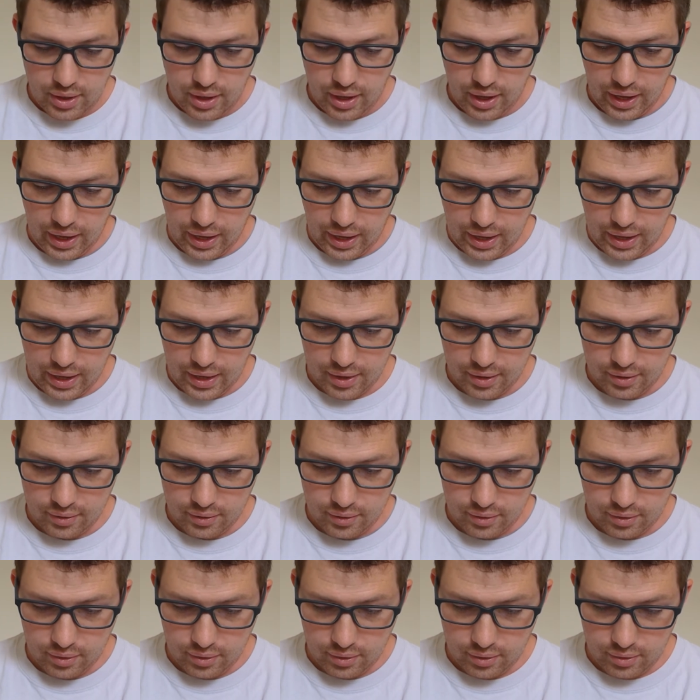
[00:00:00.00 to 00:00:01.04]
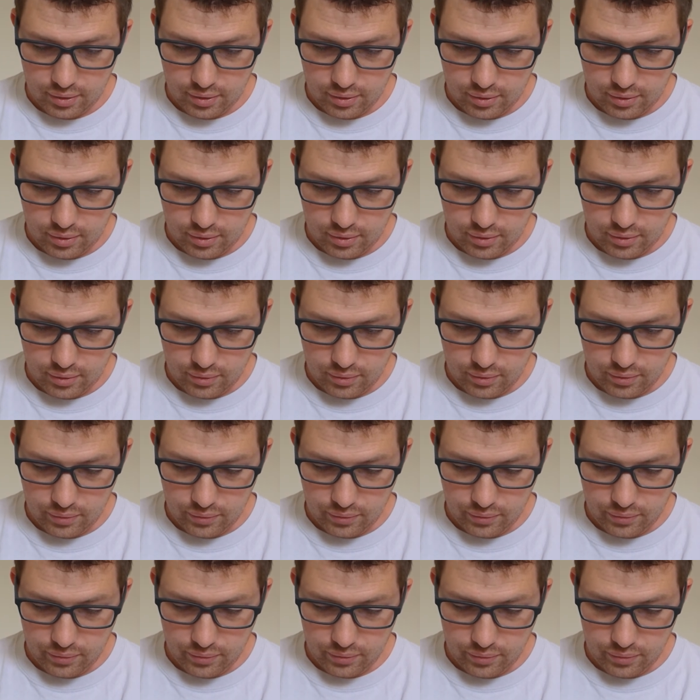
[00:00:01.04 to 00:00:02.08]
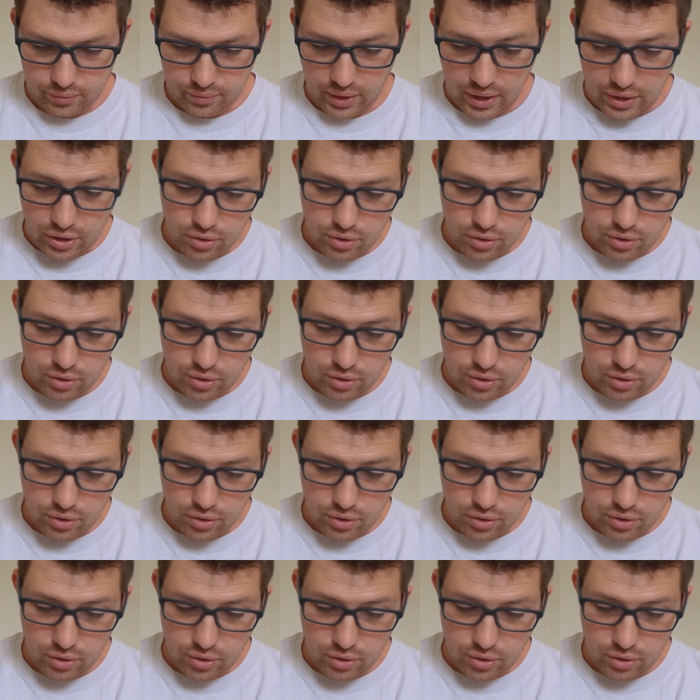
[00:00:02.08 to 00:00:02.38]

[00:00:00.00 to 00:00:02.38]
And then